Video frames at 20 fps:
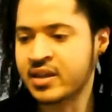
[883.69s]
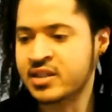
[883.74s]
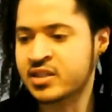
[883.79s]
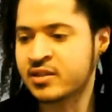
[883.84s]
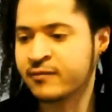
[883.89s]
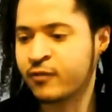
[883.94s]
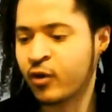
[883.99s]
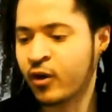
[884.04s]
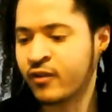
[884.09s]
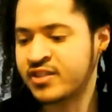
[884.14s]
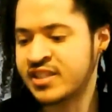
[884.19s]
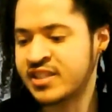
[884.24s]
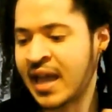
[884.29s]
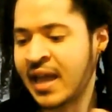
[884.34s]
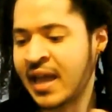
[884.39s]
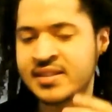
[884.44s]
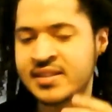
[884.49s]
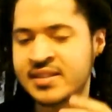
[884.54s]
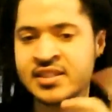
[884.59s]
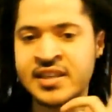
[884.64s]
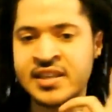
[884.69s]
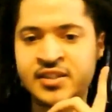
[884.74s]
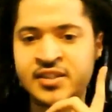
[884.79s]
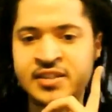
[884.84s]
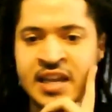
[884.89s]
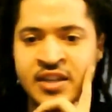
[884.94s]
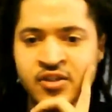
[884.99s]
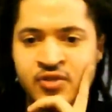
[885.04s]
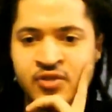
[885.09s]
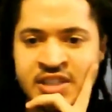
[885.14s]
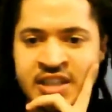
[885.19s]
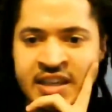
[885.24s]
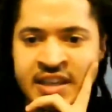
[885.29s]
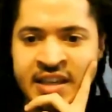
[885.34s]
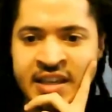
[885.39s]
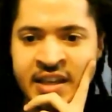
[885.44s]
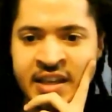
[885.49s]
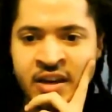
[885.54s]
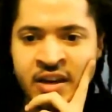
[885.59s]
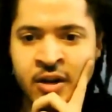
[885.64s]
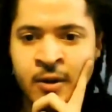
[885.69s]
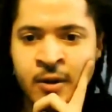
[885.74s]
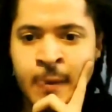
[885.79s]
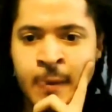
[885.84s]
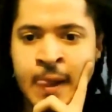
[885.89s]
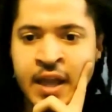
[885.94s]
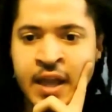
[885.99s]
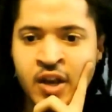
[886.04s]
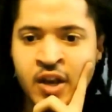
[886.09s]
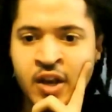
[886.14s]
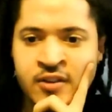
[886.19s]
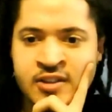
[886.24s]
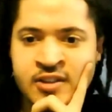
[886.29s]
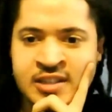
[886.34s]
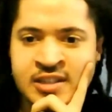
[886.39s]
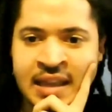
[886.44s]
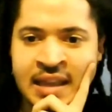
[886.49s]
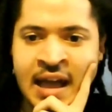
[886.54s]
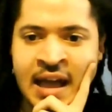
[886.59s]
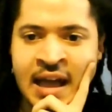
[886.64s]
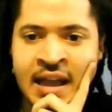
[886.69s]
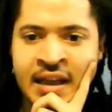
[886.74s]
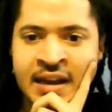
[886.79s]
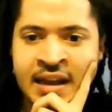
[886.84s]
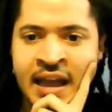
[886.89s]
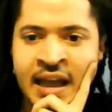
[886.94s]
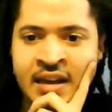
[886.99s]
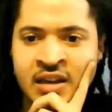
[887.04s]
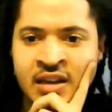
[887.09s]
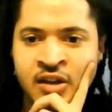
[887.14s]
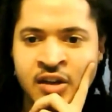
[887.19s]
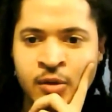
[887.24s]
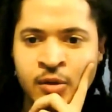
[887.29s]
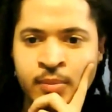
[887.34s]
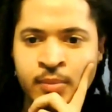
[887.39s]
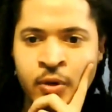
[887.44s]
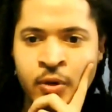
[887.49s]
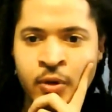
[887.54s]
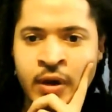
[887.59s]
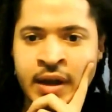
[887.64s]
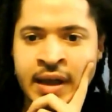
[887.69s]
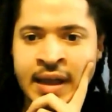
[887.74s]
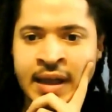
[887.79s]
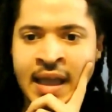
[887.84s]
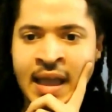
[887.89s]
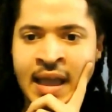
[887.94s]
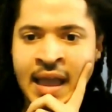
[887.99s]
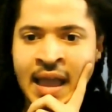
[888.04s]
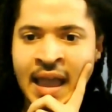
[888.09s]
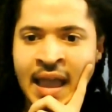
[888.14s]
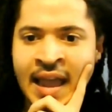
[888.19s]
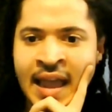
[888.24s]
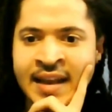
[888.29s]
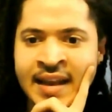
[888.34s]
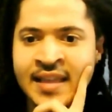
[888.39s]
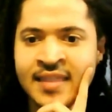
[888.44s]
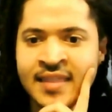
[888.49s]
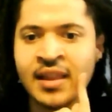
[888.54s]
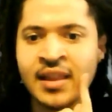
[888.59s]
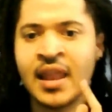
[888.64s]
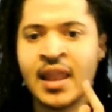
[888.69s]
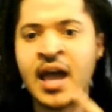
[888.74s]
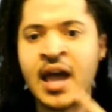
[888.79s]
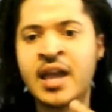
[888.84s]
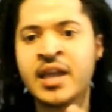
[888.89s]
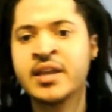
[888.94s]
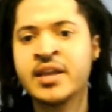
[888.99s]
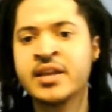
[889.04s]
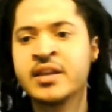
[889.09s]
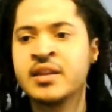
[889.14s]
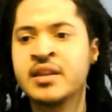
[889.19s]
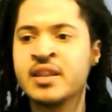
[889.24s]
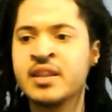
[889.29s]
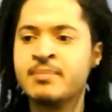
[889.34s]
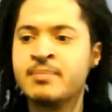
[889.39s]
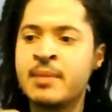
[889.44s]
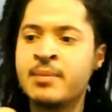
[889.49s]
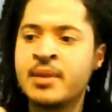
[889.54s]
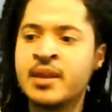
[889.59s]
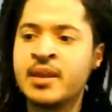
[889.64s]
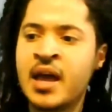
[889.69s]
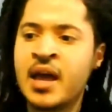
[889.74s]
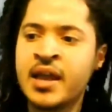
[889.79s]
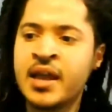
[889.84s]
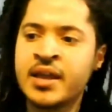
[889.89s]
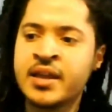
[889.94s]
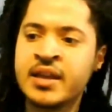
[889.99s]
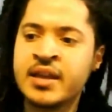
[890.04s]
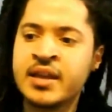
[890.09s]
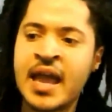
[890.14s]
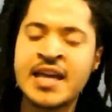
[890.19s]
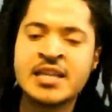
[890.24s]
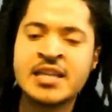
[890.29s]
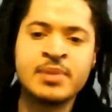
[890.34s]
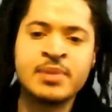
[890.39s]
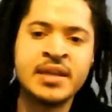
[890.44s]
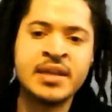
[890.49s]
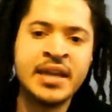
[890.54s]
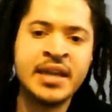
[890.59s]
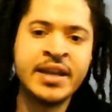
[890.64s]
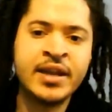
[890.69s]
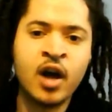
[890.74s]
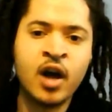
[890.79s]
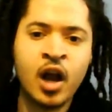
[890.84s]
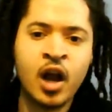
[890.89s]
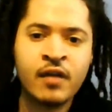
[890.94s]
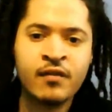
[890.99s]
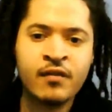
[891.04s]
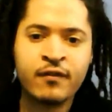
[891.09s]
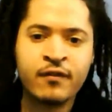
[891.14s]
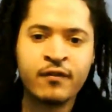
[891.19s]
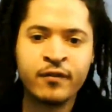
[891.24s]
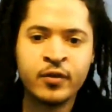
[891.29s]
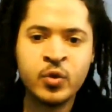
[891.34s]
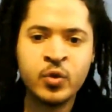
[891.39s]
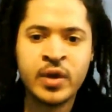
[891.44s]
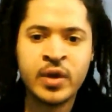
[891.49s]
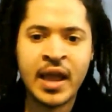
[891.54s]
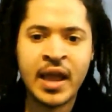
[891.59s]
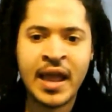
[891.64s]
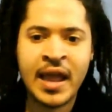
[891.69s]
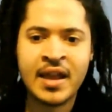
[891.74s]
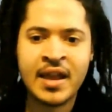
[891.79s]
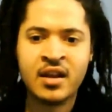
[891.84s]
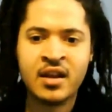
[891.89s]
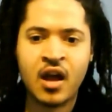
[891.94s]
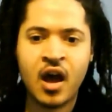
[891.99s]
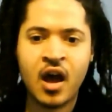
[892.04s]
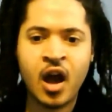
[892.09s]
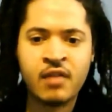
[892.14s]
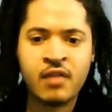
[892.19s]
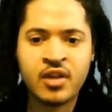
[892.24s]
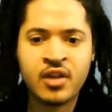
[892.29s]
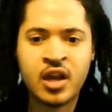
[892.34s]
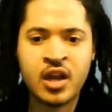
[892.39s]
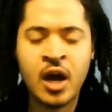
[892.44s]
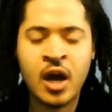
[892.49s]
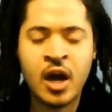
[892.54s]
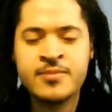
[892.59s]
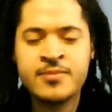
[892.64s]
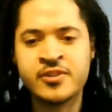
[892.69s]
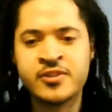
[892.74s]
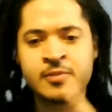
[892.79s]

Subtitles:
Because the Four of Chalices, and as you see here, you know, there's a lion and a little boy, and the lion, the baby lion, has been eating all of the food, and all of the cups are